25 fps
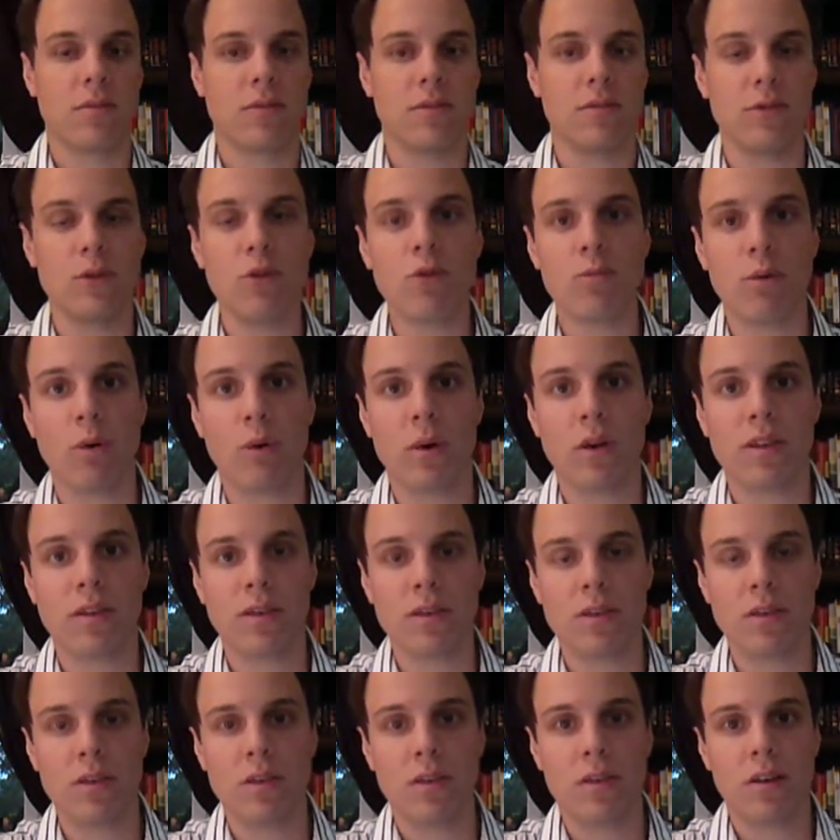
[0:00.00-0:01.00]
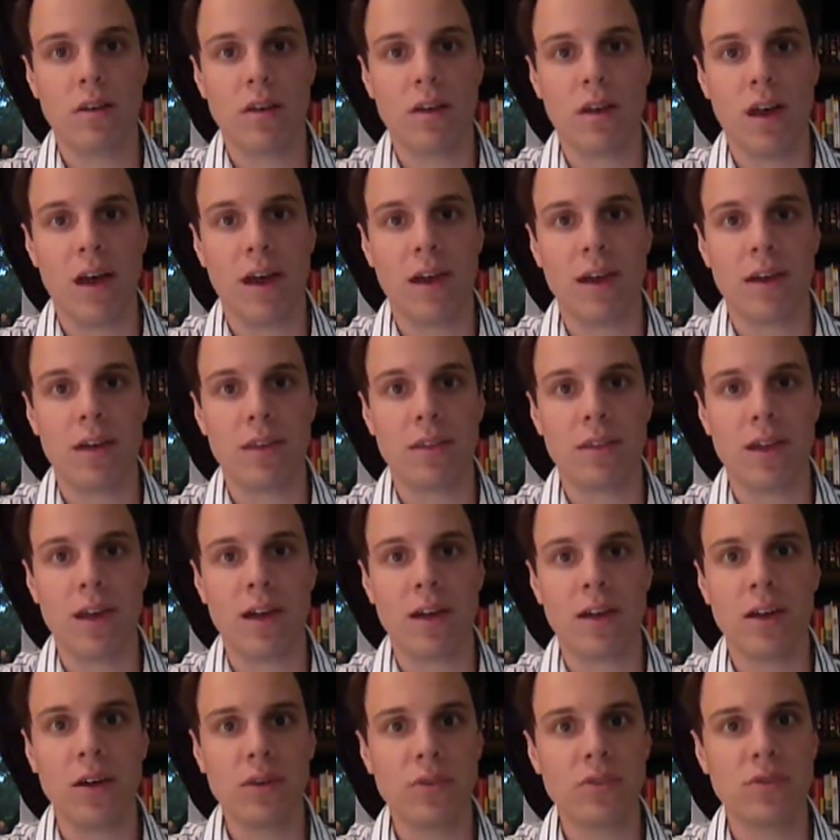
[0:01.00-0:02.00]
viewpoint that I
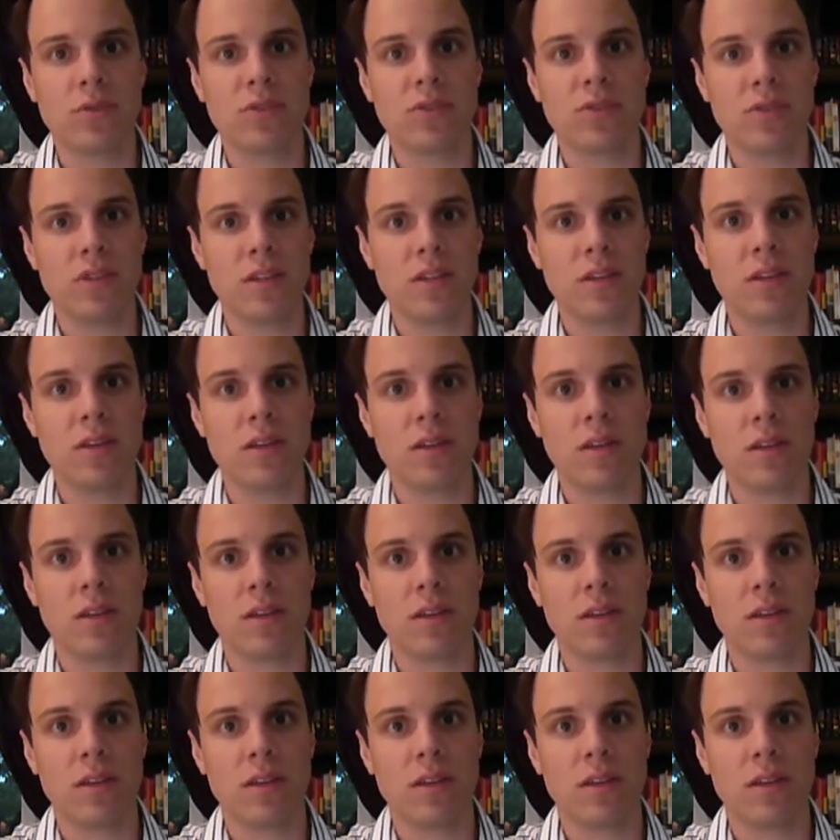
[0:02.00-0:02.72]
also see